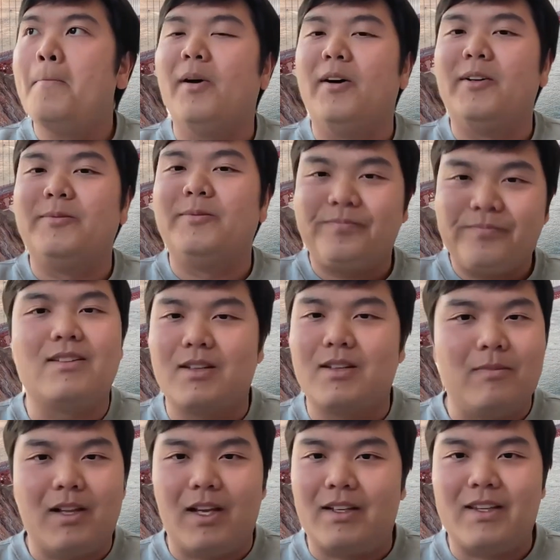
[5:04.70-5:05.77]
but
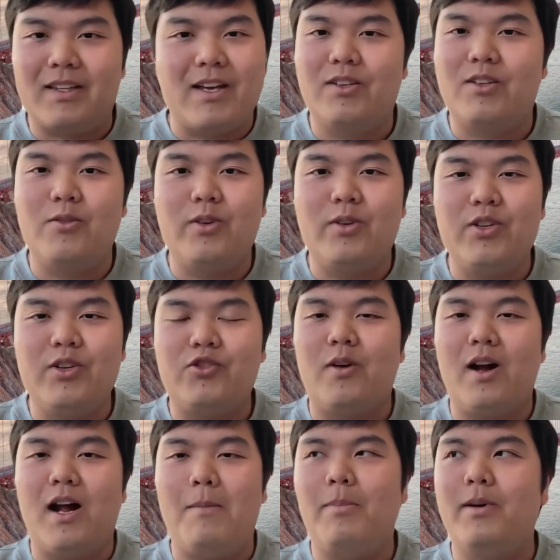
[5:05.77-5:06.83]
some like technical
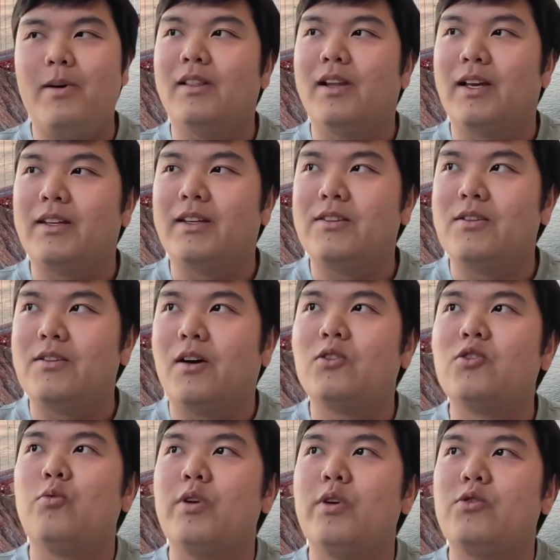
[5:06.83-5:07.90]
issue happen.
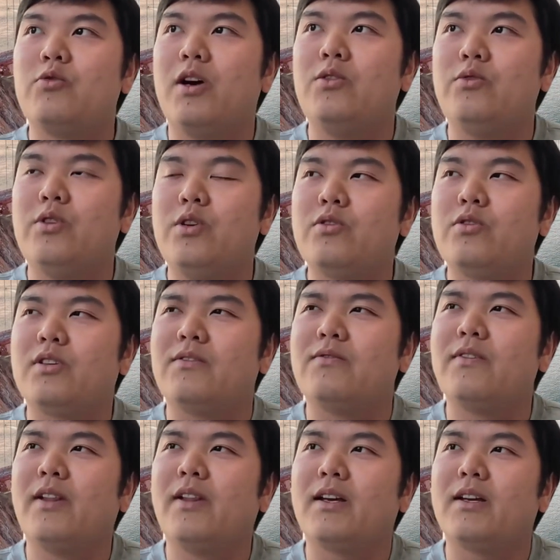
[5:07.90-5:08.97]
So we try to use
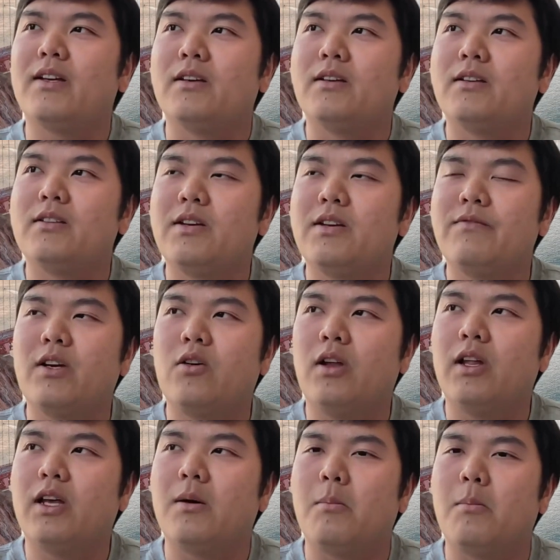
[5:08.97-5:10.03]
something
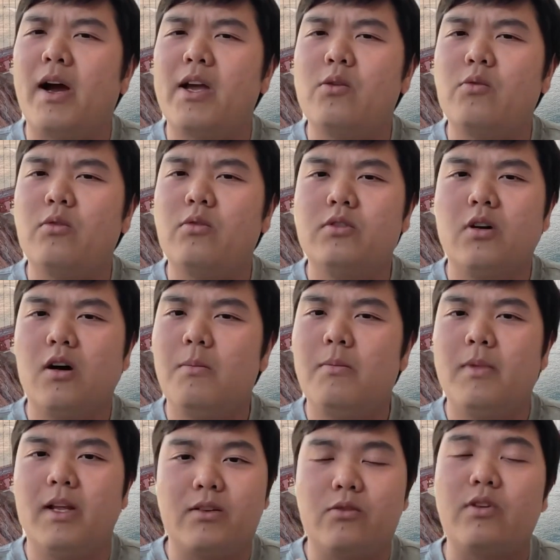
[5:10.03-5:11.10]
called like a
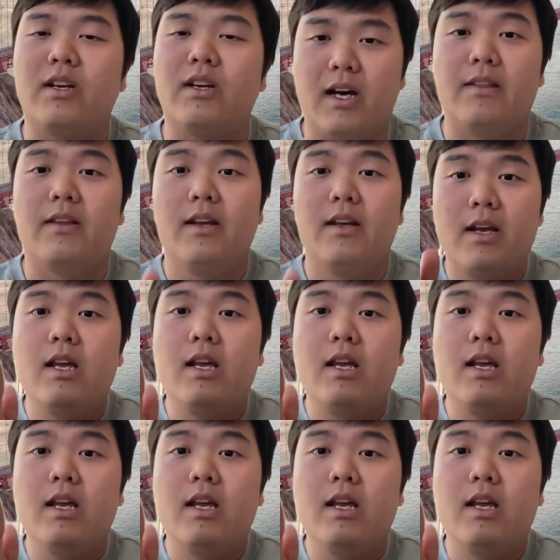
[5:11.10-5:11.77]
microtom, like you can cut